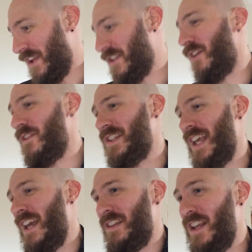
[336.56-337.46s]
it's obvious
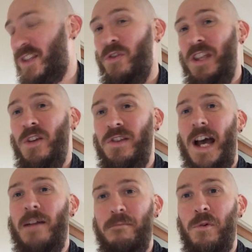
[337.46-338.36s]
it's good that your
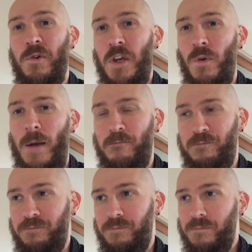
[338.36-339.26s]
dad brought you
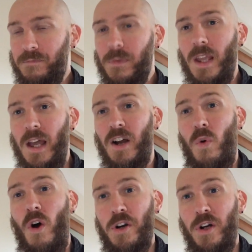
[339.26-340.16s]
up
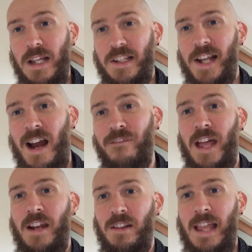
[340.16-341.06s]
quite early to have
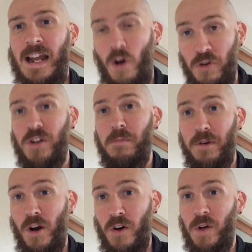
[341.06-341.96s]
that
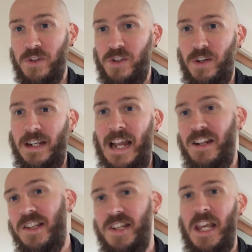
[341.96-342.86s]
entrepreneurial streak
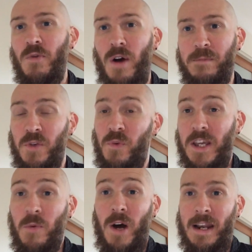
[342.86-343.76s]
and to set you up to where
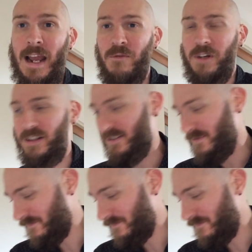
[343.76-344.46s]
you are now, really.